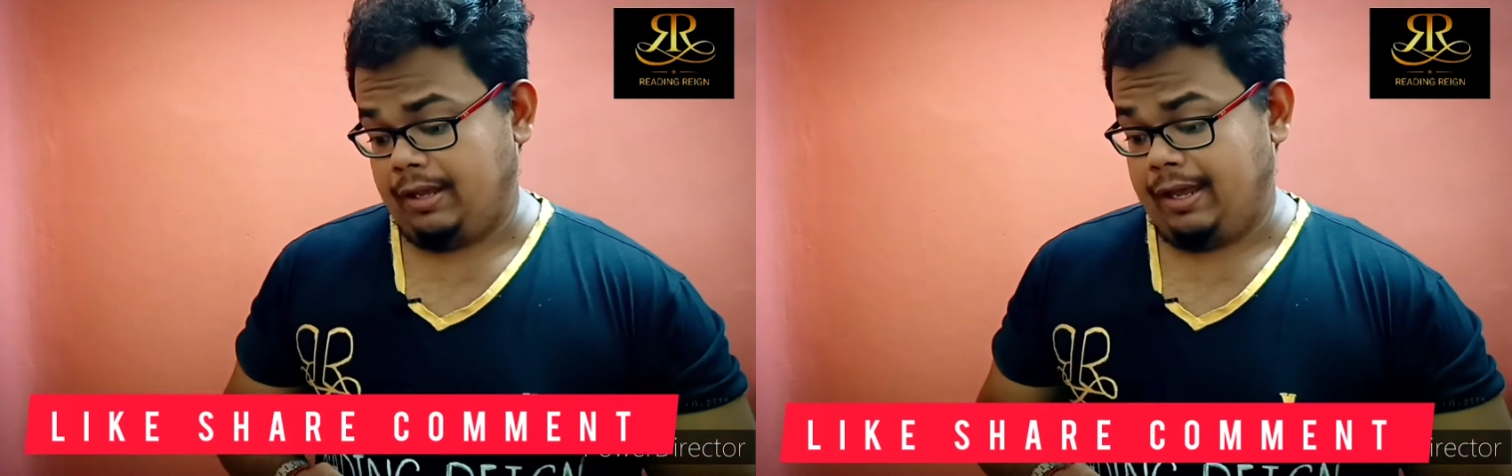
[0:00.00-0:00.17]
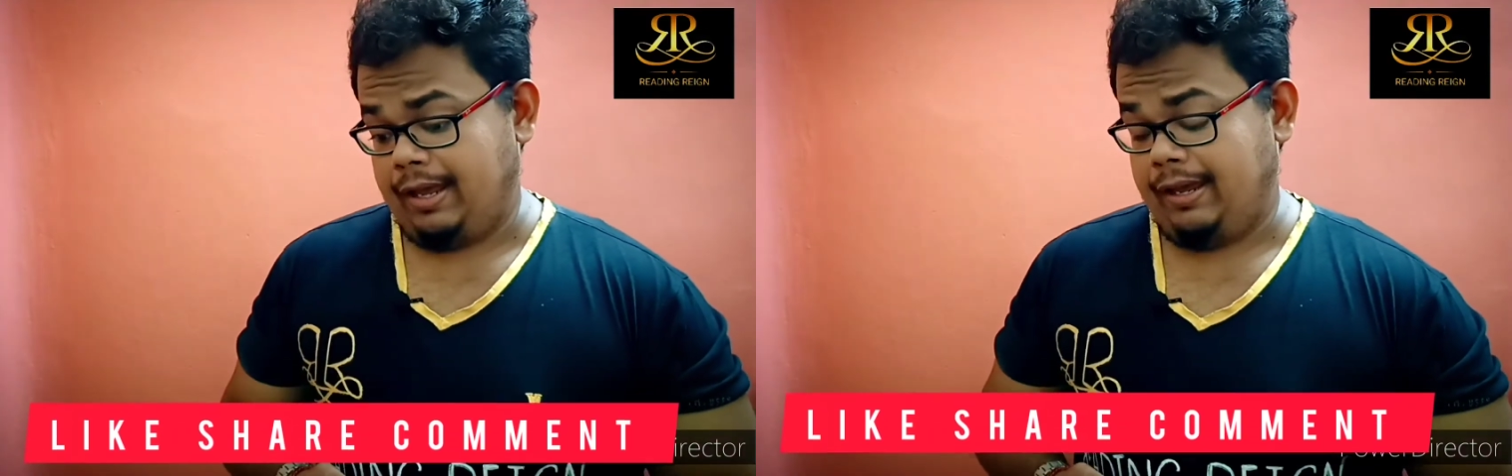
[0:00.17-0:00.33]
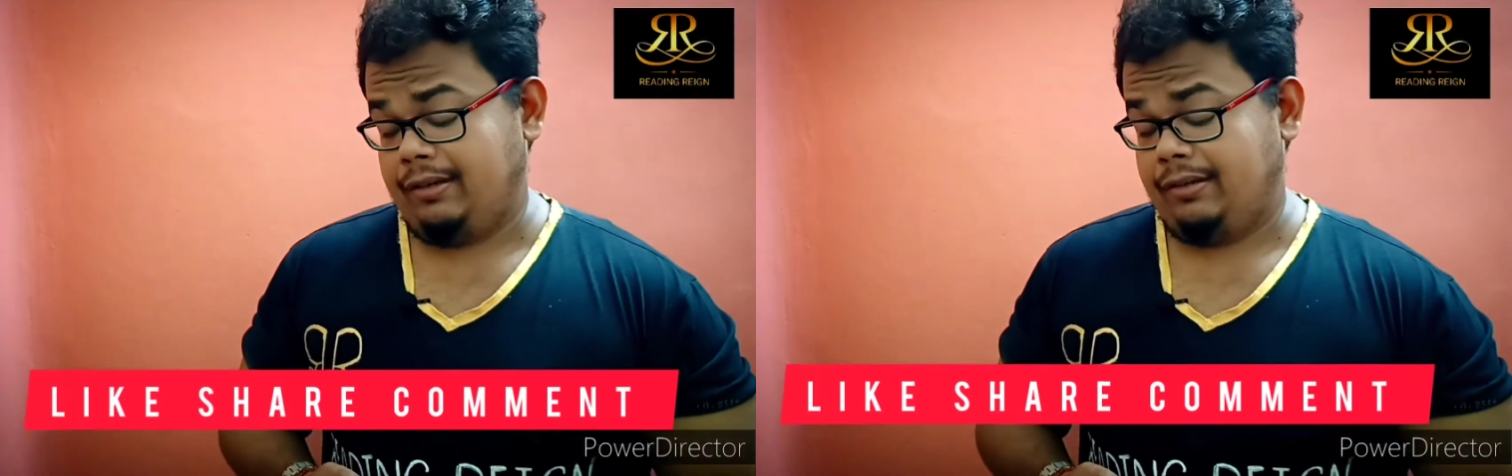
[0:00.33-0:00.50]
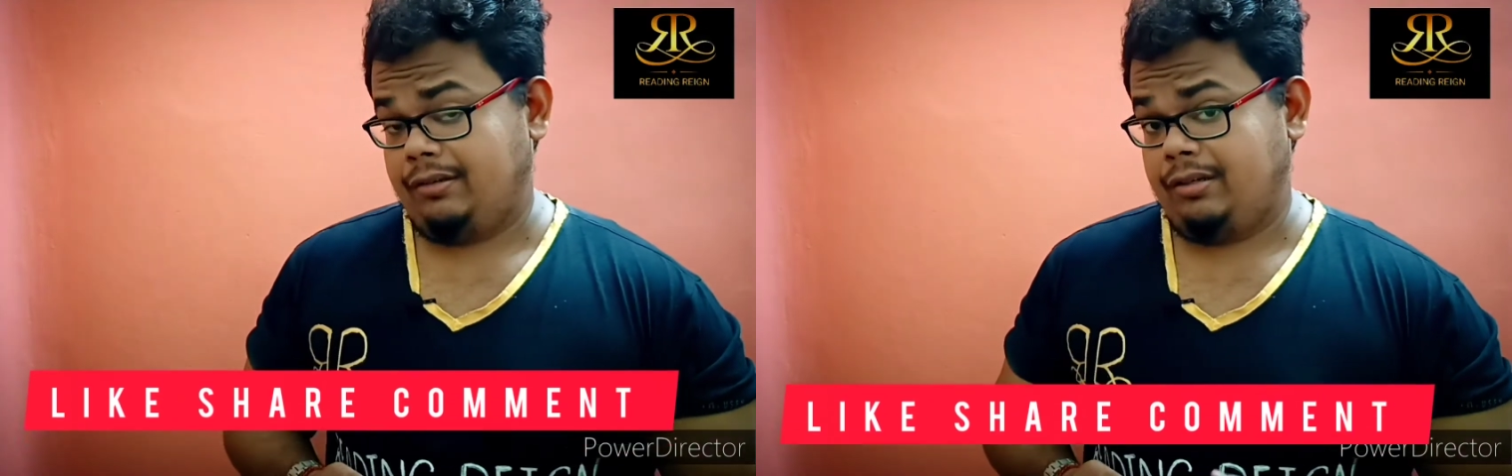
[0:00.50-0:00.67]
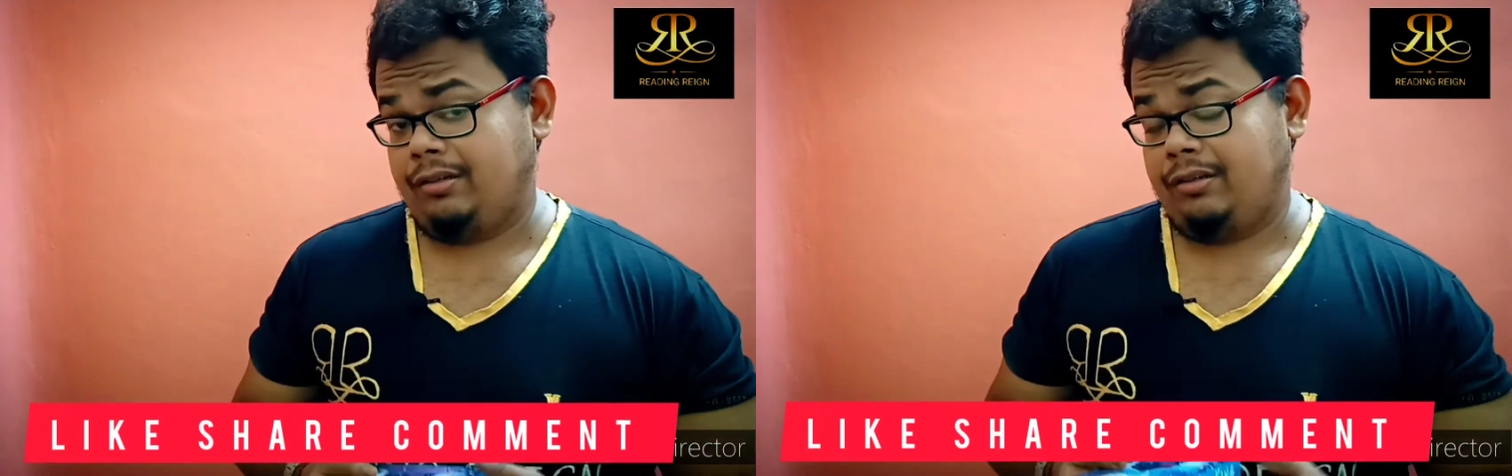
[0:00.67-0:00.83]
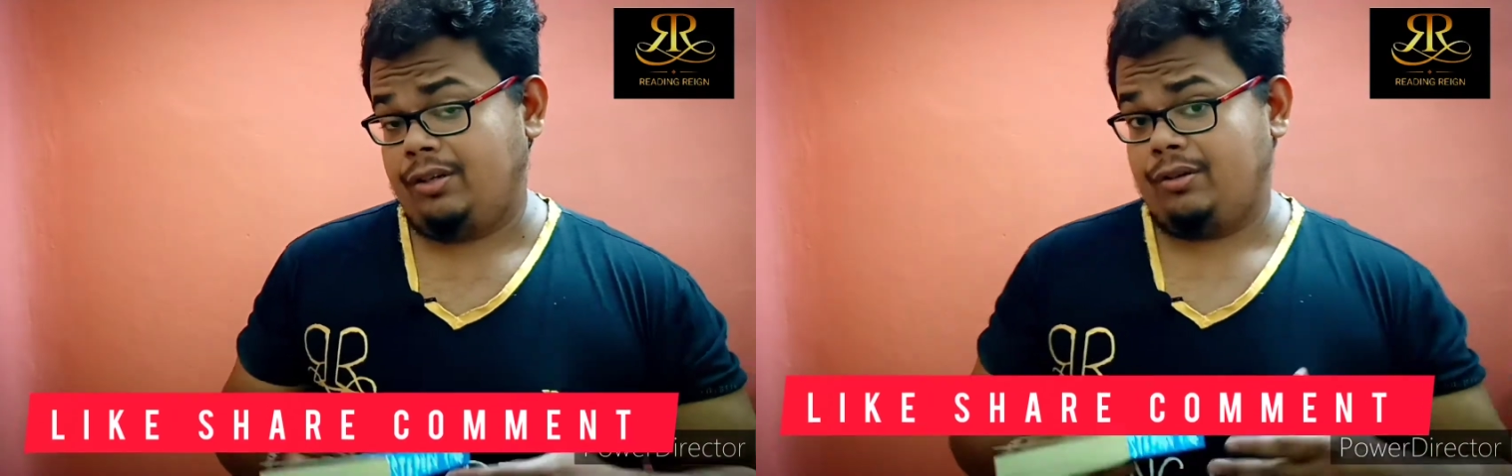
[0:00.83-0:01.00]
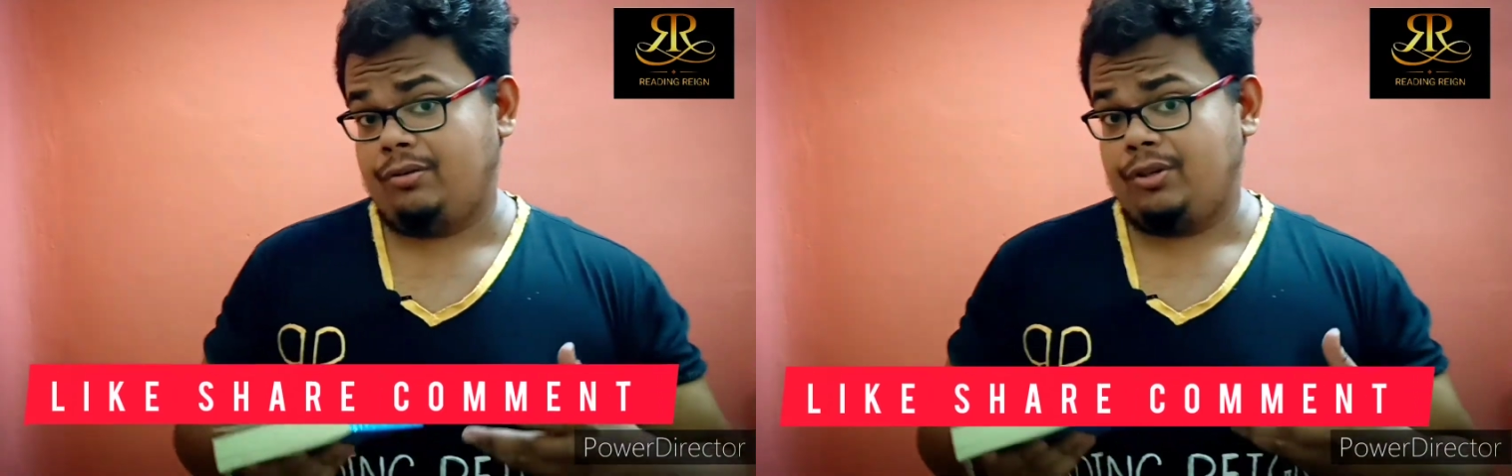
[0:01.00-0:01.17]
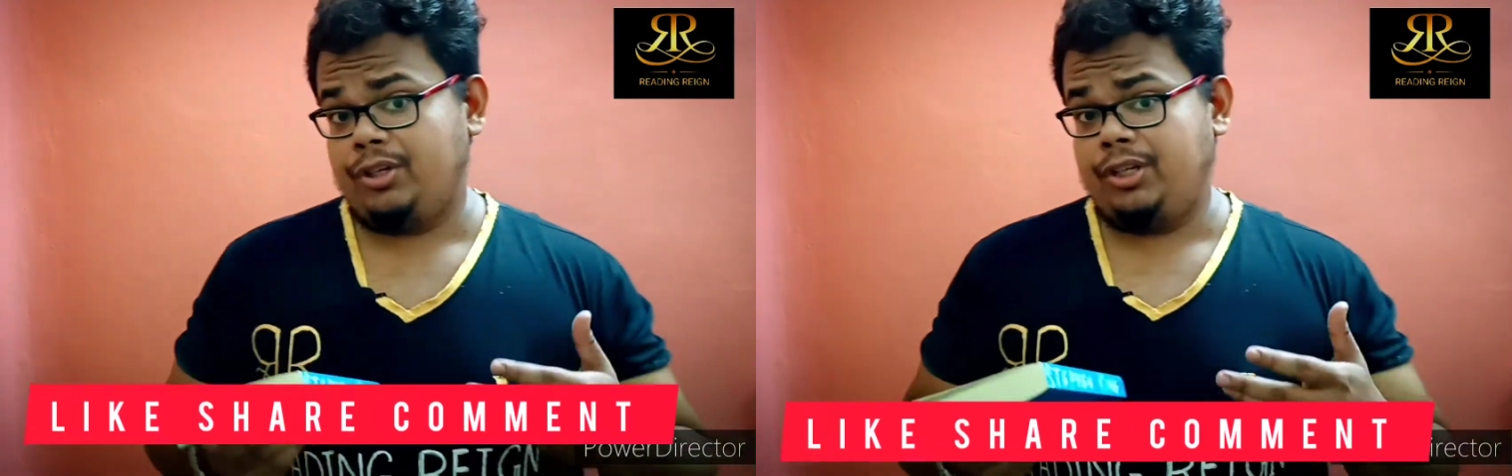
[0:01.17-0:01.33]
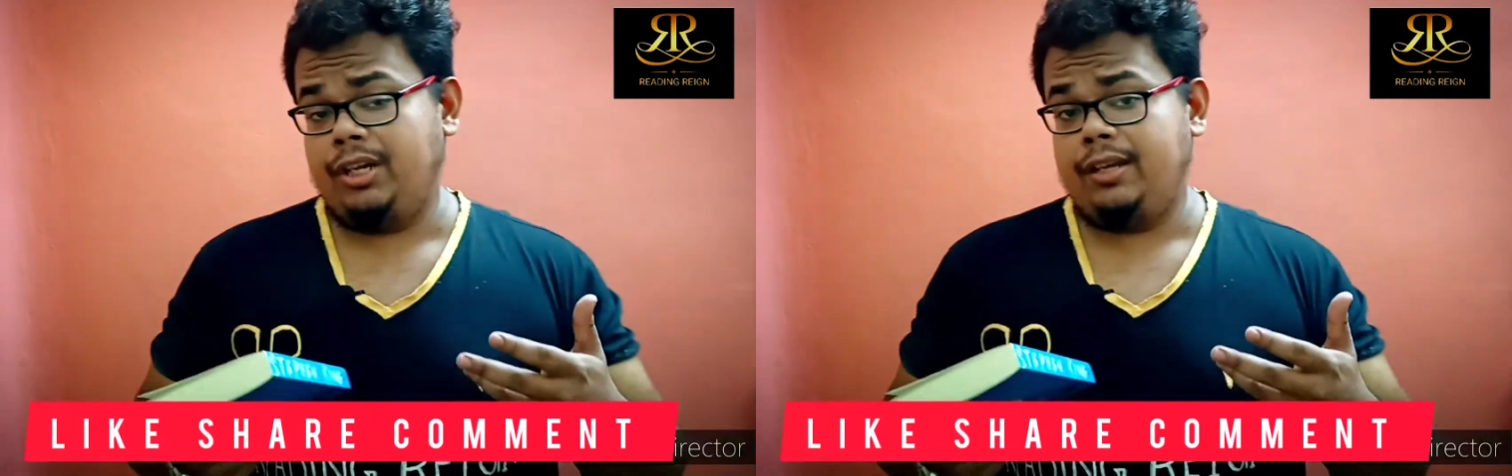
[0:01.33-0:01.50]
and
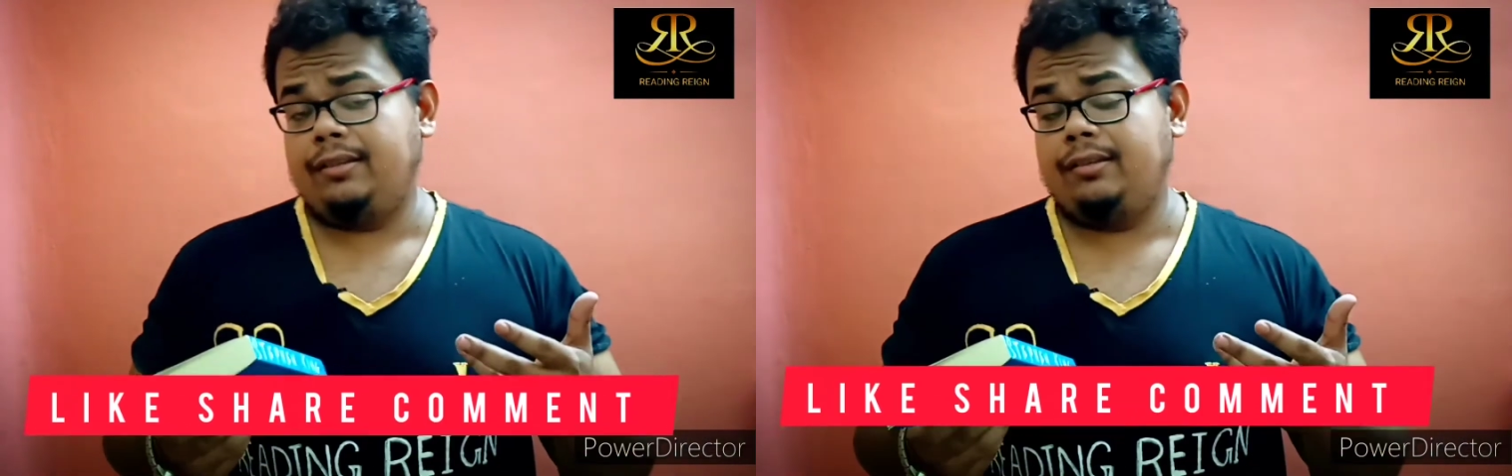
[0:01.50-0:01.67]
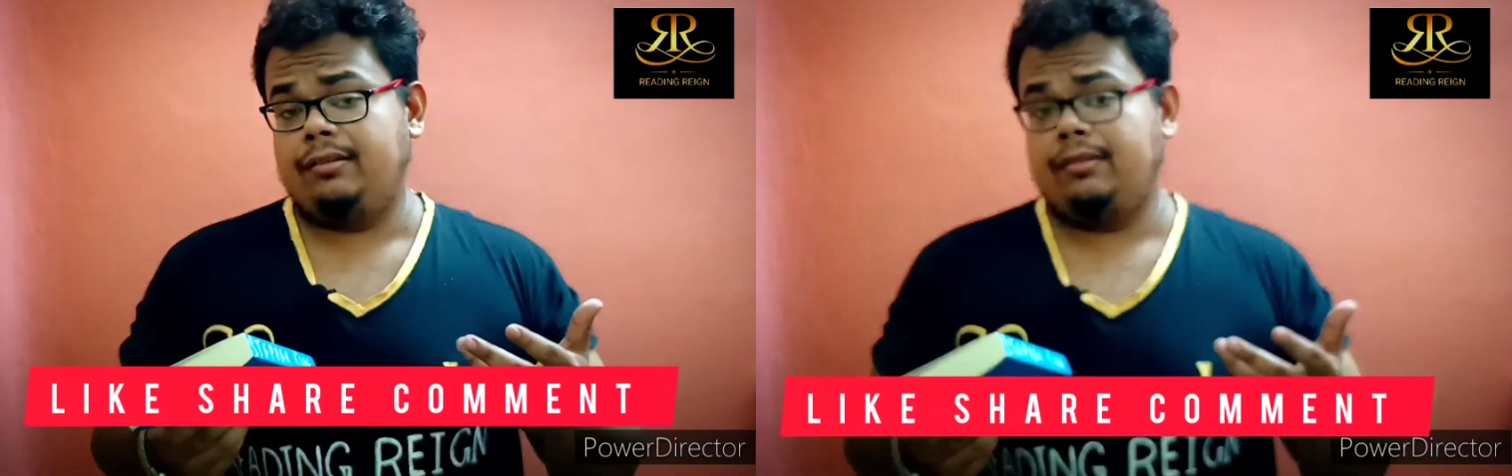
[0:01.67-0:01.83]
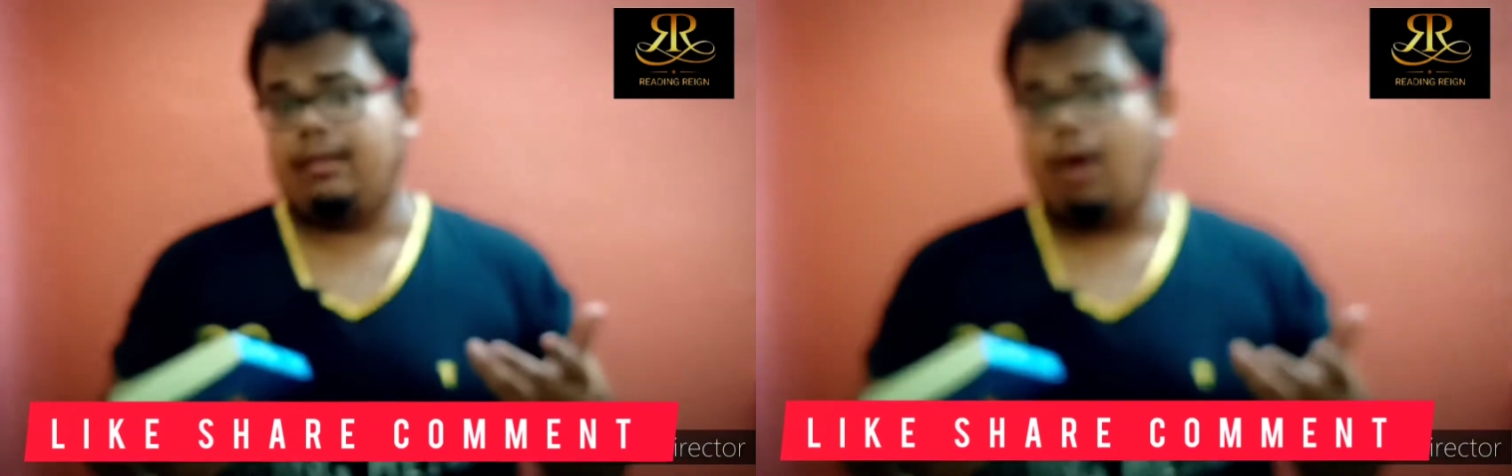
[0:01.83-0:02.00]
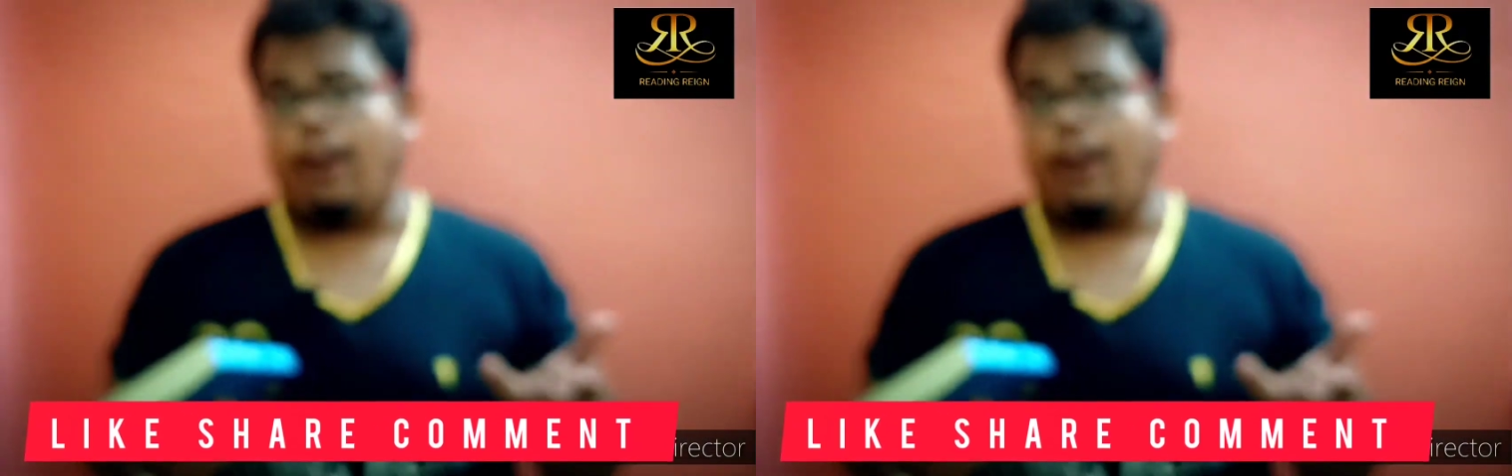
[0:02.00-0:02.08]
she's